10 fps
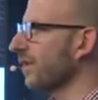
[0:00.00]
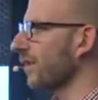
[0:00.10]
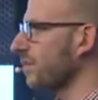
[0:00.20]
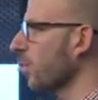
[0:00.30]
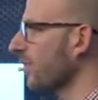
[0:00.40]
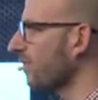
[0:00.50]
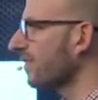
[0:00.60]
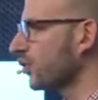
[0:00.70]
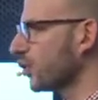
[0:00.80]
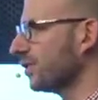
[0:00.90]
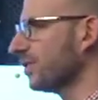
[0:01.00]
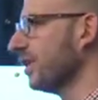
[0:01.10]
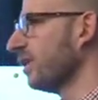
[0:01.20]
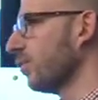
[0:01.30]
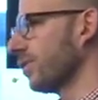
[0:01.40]
Are they more efficient
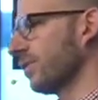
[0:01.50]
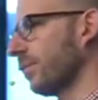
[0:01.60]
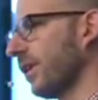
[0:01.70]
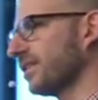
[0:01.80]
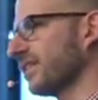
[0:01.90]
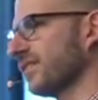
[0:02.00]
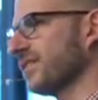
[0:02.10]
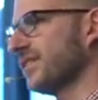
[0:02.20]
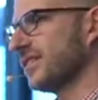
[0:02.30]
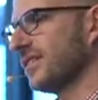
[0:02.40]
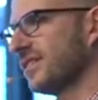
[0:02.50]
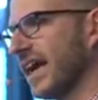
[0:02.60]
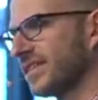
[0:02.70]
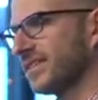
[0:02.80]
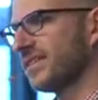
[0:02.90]
with the processes and the
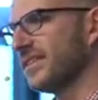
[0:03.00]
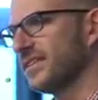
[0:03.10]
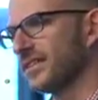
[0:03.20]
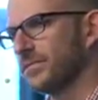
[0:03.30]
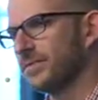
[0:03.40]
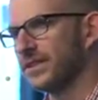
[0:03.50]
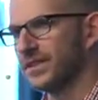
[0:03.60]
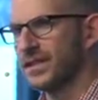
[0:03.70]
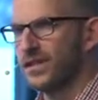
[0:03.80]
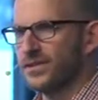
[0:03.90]
tasks they need to complete?